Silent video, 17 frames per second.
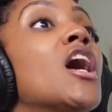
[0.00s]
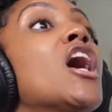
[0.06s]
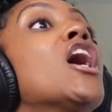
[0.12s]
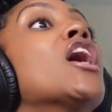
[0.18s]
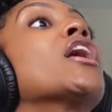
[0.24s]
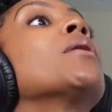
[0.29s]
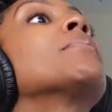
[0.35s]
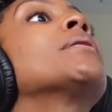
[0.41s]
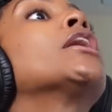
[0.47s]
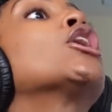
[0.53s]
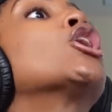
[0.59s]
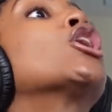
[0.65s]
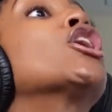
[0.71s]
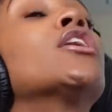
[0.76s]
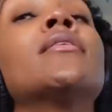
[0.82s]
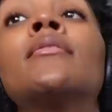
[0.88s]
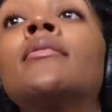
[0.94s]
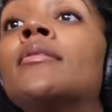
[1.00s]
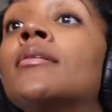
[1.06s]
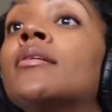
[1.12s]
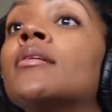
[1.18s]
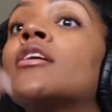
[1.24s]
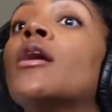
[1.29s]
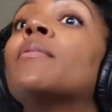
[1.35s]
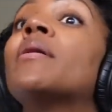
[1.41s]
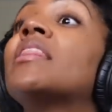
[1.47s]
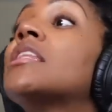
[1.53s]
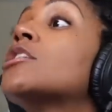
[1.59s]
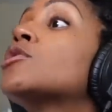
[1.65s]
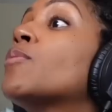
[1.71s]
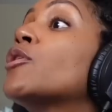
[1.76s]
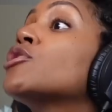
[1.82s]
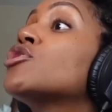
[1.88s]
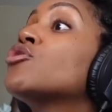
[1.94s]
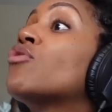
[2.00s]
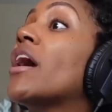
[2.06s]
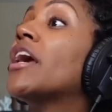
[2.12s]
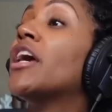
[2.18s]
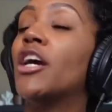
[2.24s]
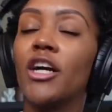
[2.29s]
Come get her come get this person right here.